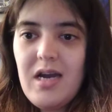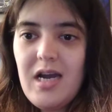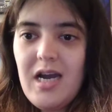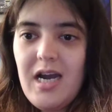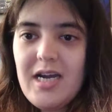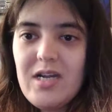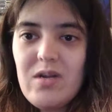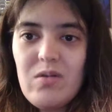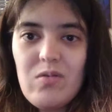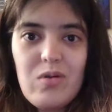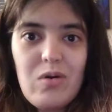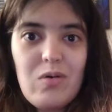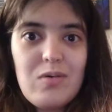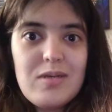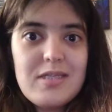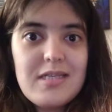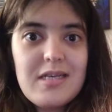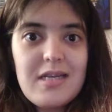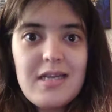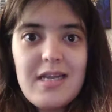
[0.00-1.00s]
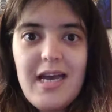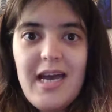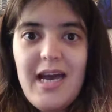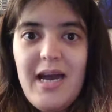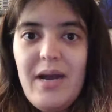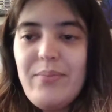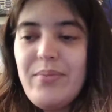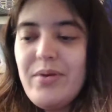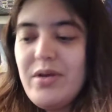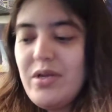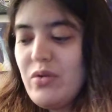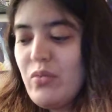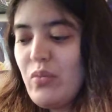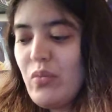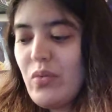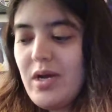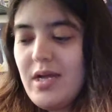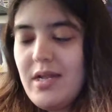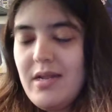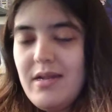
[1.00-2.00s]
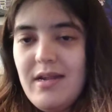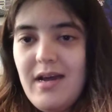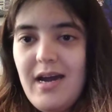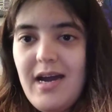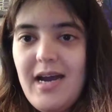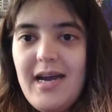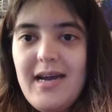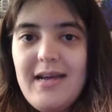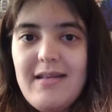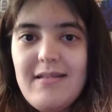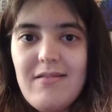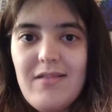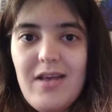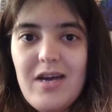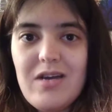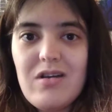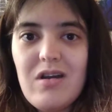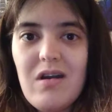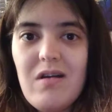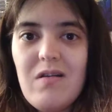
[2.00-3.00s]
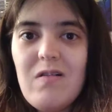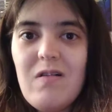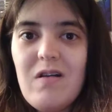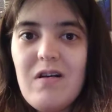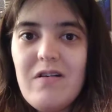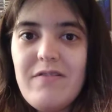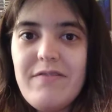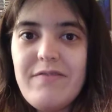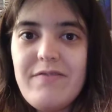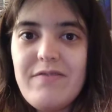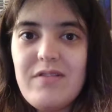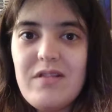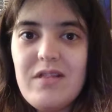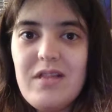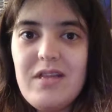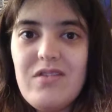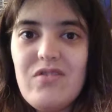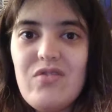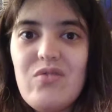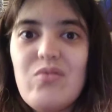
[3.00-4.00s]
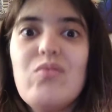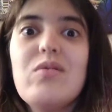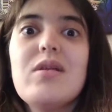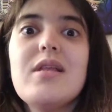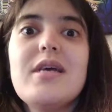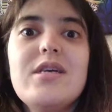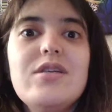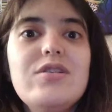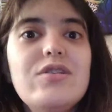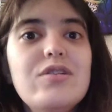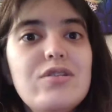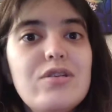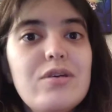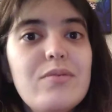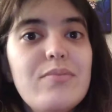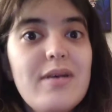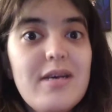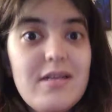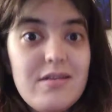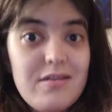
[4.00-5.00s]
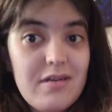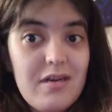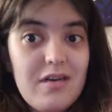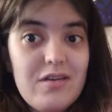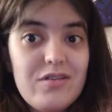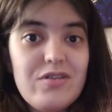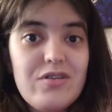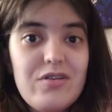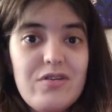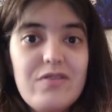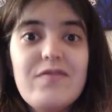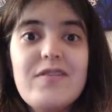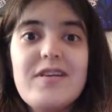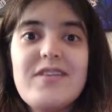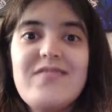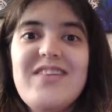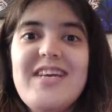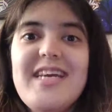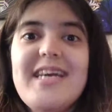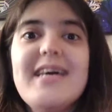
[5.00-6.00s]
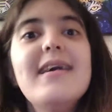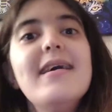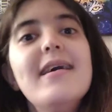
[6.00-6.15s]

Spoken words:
I don't know what's going to happen when I let go of this relationship that's not serving me.